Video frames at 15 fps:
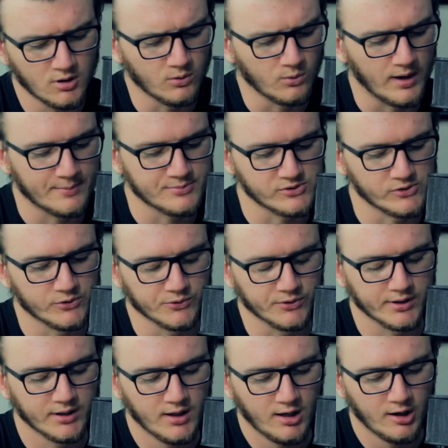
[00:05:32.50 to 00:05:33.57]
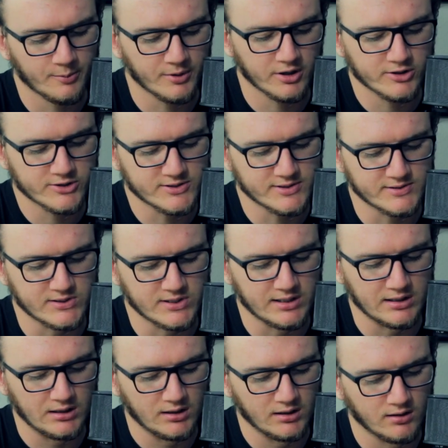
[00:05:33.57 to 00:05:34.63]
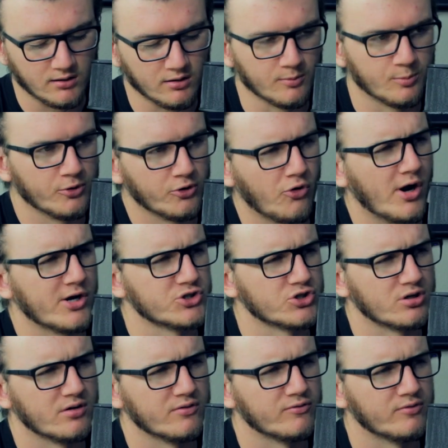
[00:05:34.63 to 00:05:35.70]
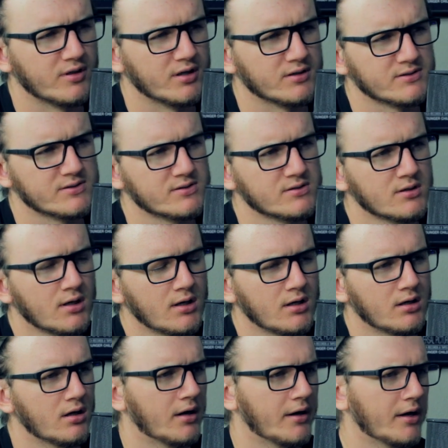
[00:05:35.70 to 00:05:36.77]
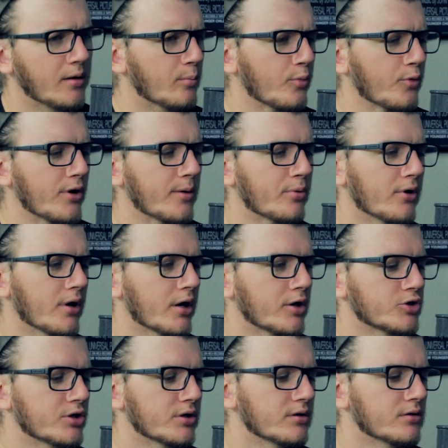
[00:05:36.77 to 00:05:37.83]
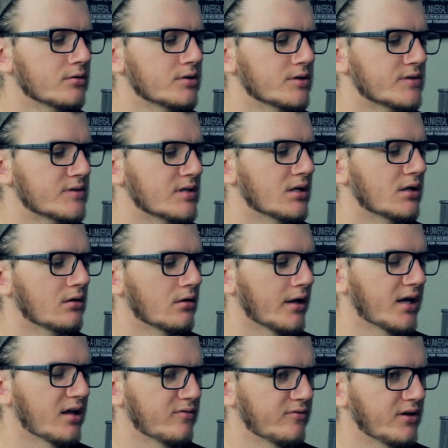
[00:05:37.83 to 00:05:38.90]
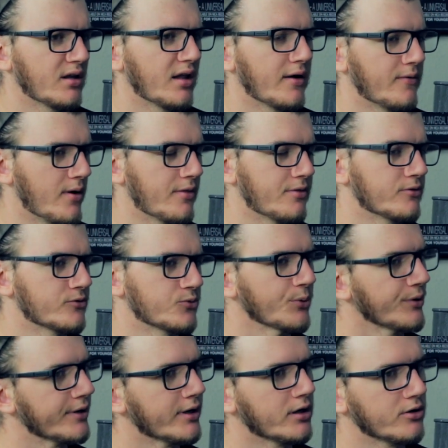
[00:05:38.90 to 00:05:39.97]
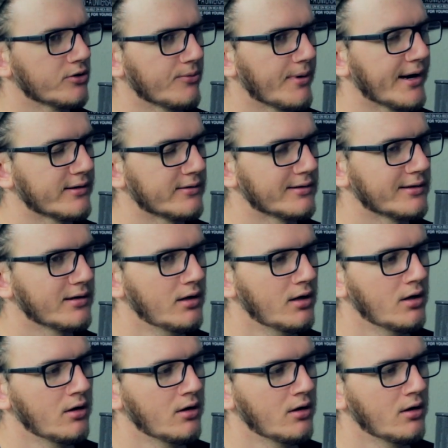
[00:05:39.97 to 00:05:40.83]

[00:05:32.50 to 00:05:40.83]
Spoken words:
Oh, absolutely. I'm curious to see the progression of this in pre-production, to see like if Eli Roth is really going to direct it,